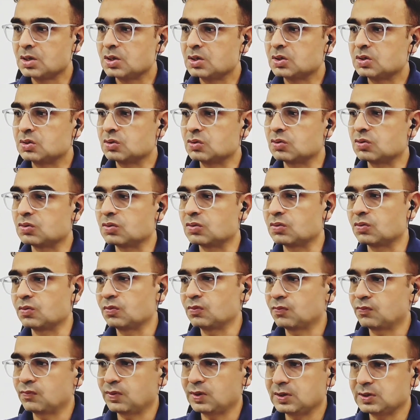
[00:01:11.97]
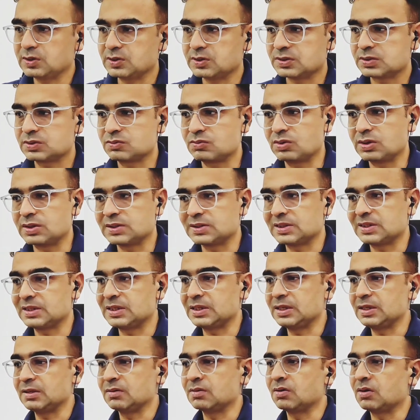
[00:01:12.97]
So we'll just gonna
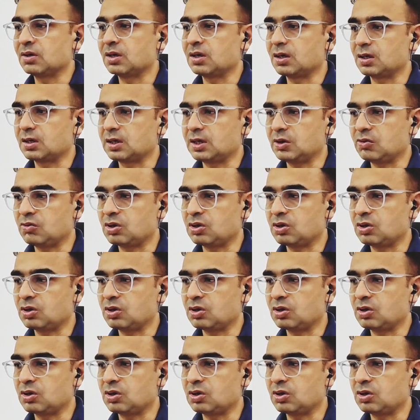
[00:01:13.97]
see uh, click